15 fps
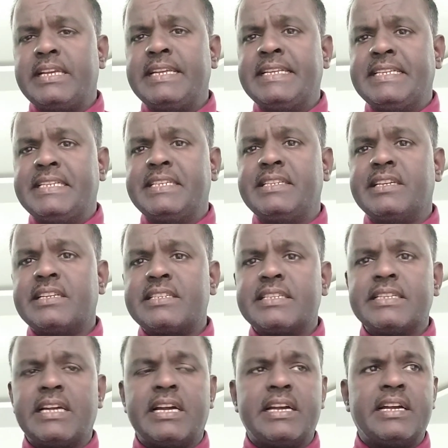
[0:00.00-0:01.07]

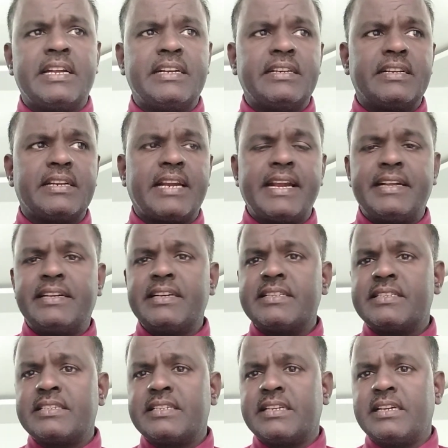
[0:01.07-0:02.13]
engineers and
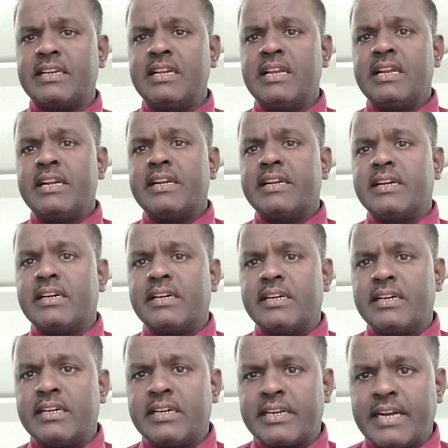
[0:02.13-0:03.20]
writers
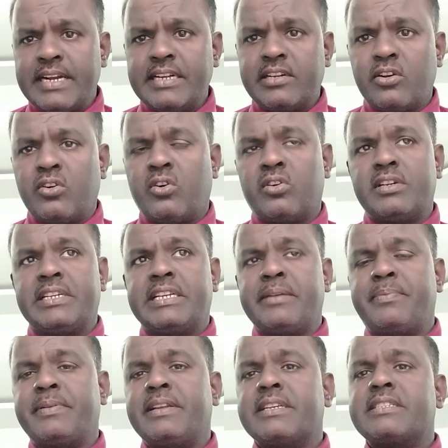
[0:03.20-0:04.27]
write on
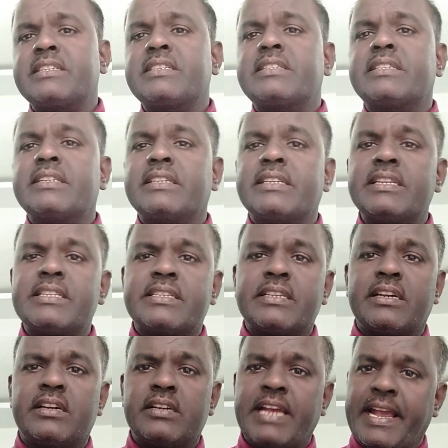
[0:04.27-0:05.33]
definitions
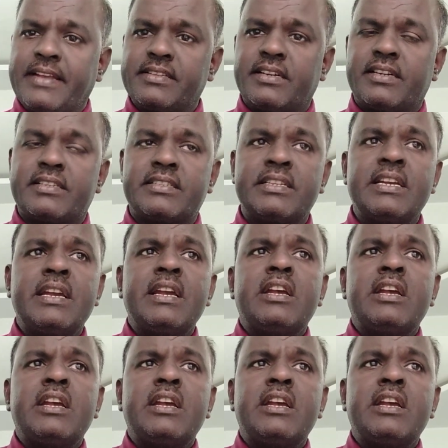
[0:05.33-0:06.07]
risk hazards.